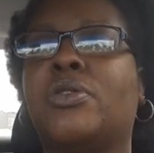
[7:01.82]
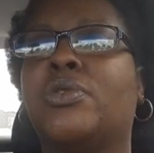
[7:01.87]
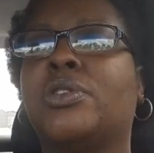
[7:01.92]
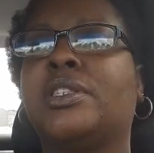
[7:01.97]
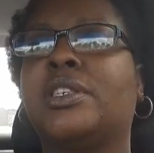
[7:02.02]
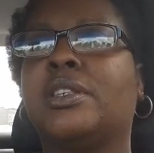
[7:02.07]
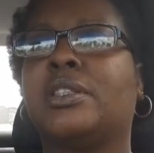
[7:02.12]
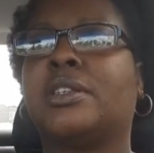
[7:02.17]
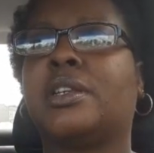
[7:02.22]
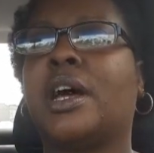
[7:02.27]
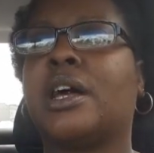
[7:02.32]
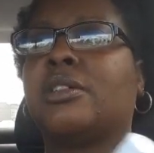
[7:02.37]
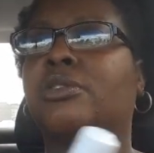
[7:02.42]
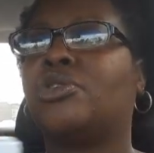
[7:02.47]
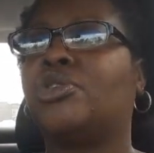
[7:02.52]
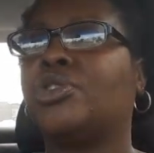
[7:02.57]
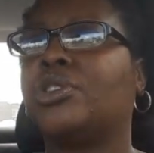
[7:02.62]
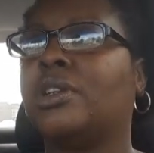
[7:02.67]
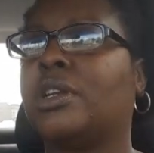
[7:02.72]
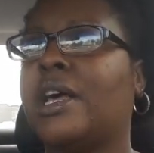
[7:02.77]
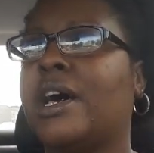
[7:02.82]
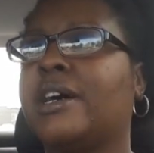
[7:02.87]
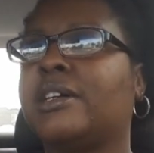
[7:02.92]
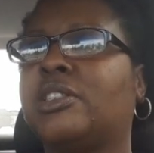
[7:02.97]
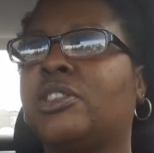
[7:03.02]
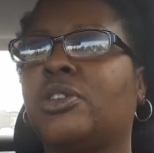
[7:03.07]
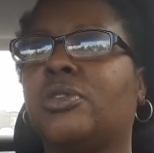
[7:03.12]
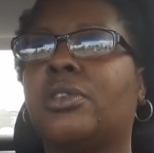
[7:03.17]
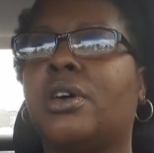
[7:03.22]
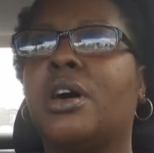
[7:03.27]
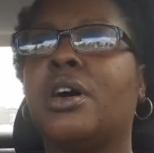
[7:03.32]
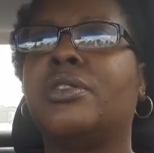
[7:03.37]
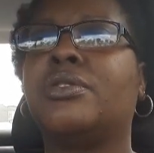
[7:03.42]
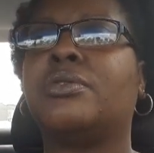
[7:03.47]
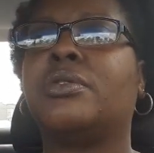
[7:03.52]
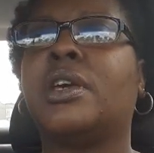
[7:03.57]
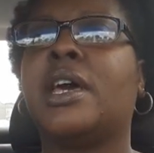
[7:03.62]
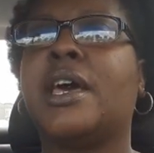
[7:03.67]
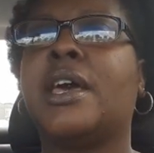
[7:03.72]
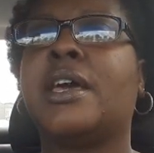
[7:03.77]
been going to the Dollar Tree a lot. So the
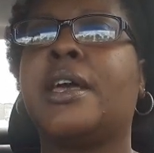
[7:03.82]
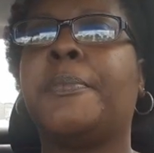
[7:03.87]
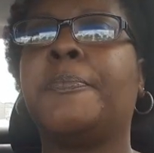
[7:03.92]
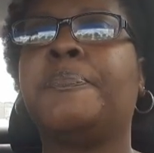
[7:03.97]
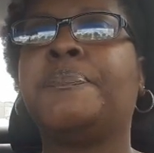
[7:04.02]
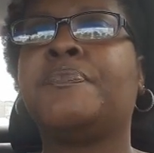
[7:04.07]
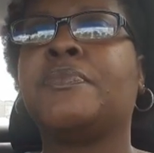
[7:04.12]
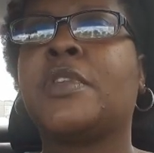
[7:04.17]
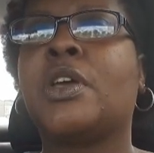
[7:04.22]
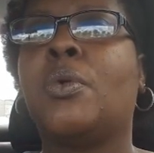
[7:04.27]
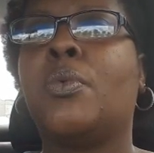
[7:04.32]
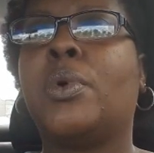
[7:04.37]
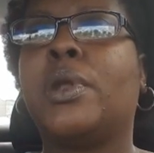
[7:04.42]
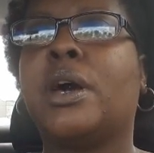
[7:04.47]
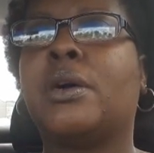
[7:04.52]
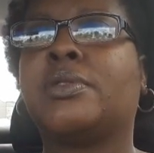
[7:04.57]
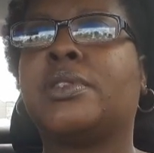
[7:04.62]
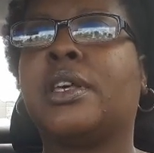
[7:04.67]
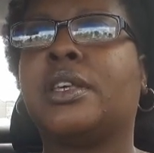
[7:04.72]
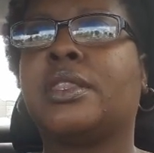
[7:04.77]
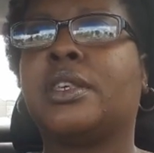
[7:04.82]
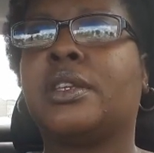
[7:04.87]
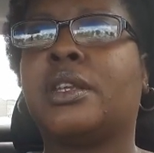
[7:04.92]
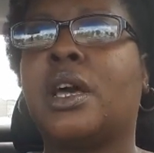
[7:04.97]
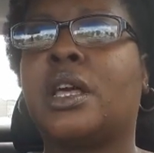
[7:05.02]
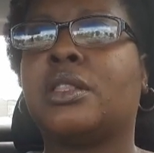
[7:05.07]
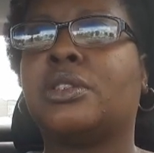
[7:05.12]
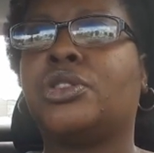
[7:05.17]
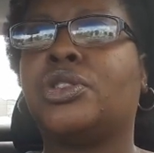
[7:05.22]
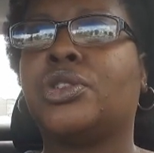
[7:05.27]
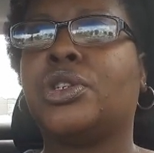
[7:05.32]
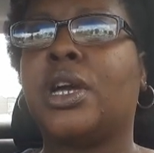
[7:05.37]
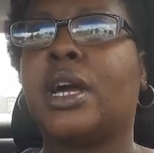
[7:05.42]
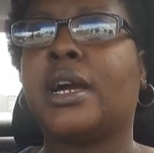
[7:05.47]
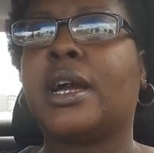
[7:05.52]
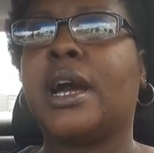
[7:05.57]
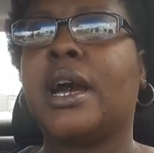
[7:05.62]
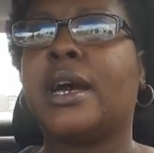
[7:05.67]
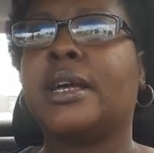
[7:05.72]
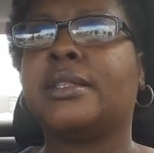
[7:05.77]
other day when I was at the Dollar Tree,
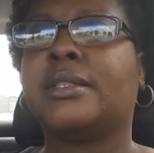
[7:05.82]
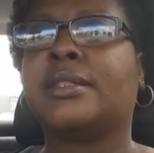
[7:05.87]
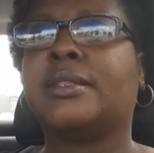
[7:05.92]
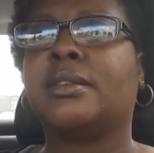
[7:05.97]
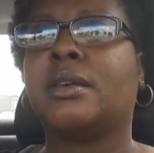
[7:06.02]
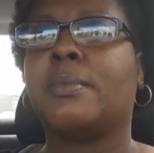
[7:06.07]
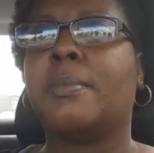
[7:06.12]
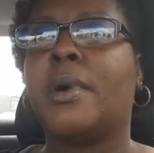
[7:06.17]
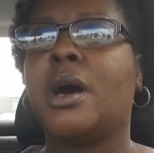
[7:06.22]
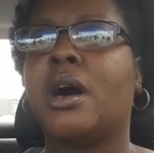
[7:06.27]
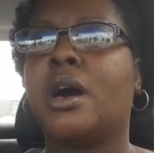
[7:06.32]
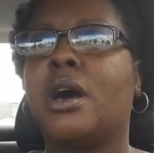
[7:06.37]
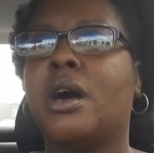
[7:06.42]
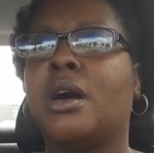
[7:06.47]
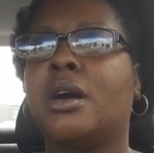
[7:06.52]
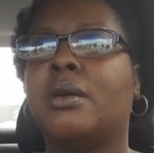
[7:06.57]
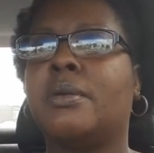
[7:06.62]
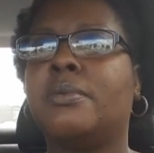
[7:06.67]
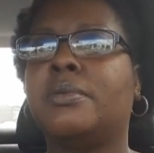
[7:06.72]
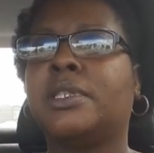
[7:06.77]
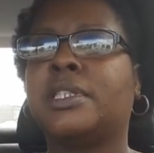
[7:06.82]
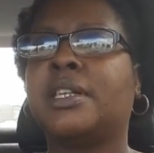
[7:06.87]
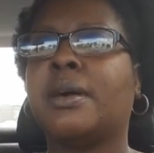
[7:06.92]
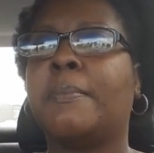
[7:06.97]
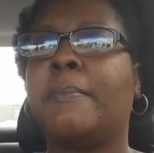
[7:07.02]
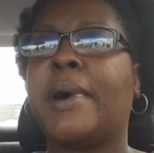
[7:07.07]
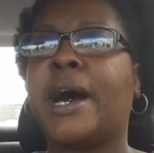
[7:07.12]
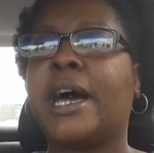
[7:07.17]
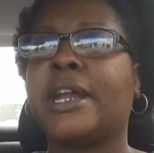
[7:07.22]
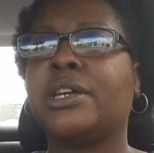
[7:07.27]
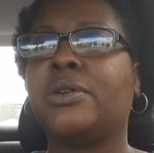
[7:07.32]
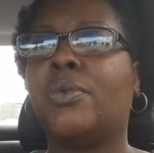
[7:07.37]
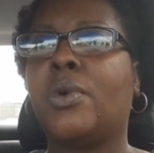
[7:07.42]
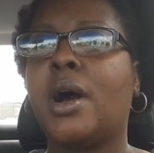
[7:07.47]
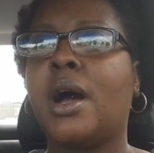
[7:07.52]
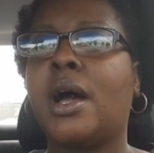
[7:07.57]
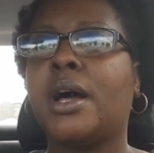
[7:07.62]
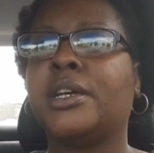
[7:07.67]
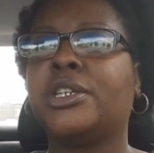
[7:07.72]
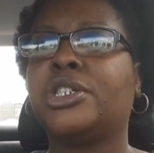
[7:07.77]
I got some, uh, some body
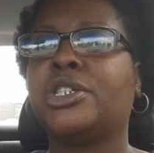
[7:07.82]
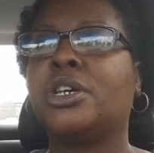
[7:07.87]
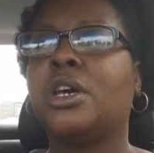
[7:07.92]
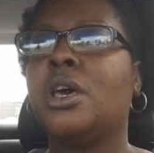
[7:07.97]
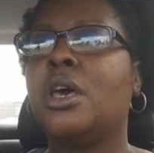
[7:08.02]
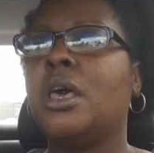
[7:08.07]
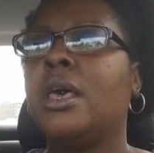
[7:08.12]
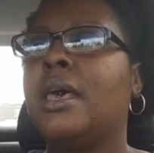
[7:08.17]
wash.